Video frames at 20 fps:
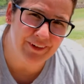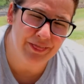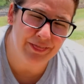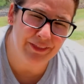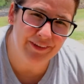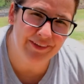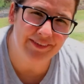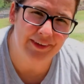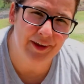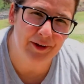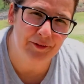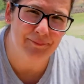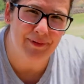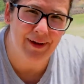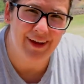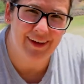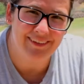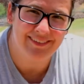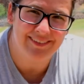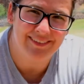this
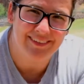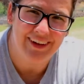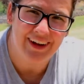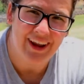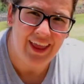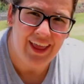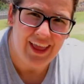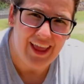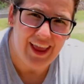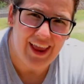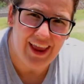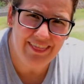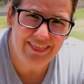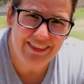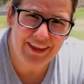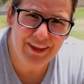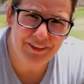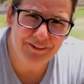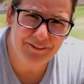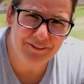unboxing. In
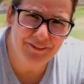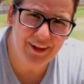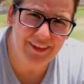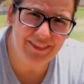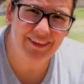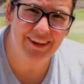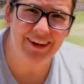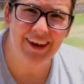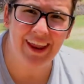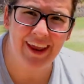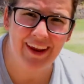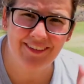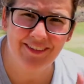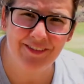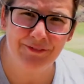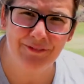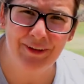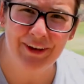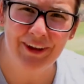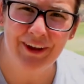the next
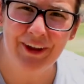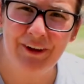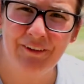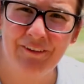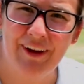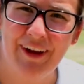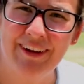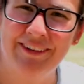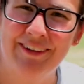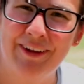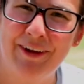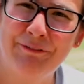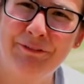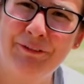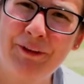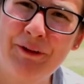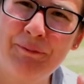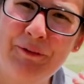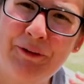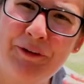video, I
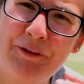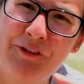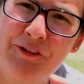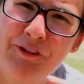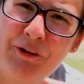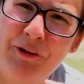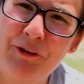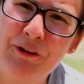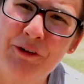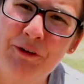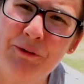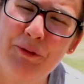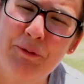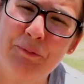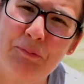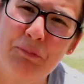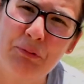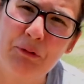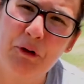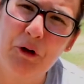definitely want to show you the
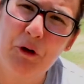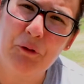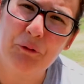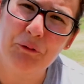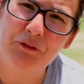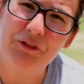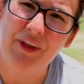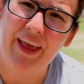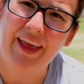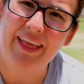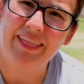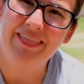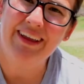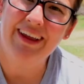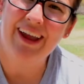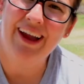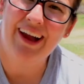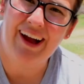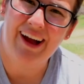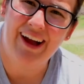pros and the
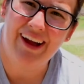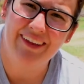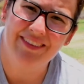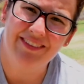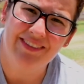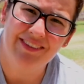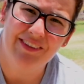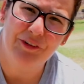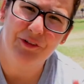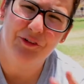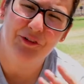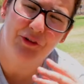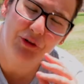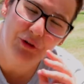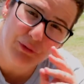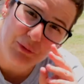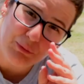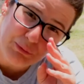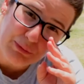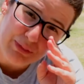cons
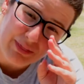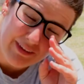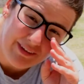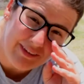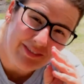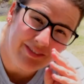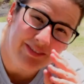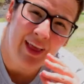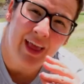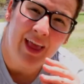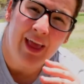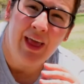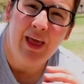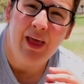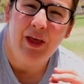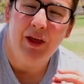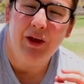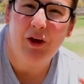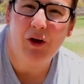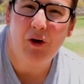to this
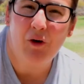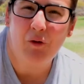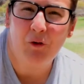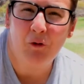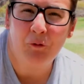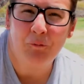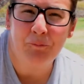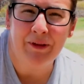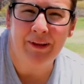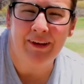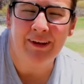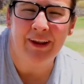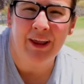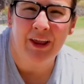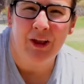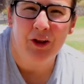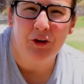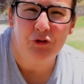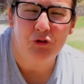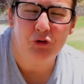Coleman
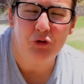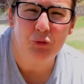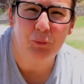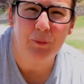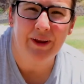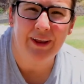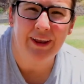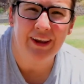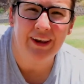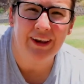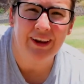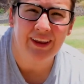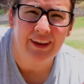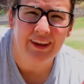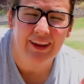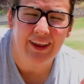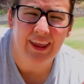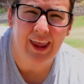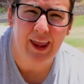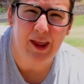twin
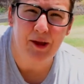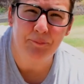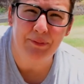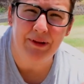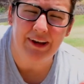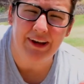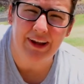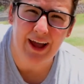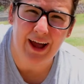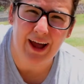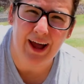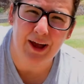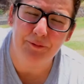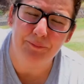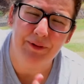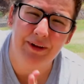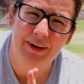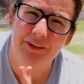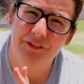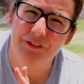camping cot,
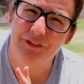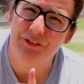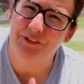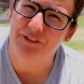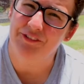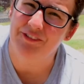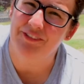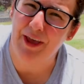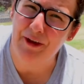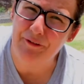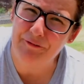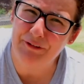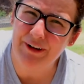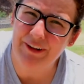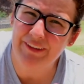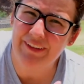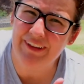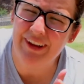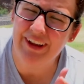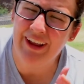because there's
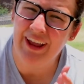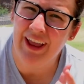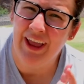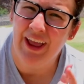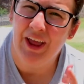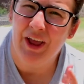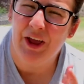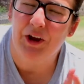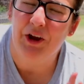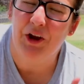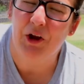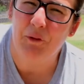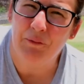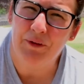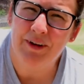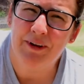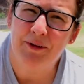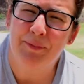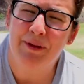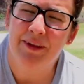definitely
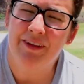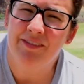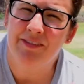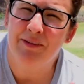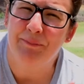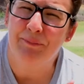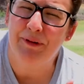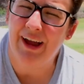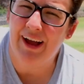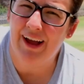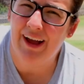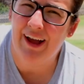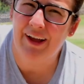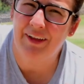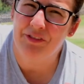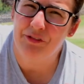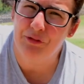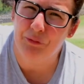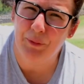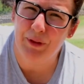going to be some
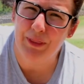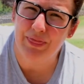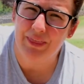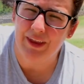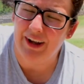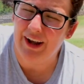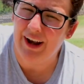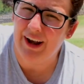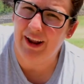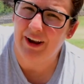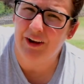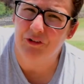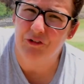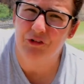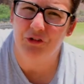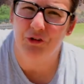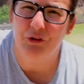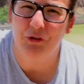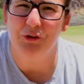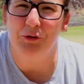cons with it, and I can
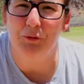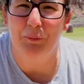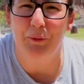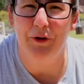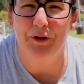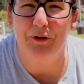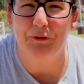show you where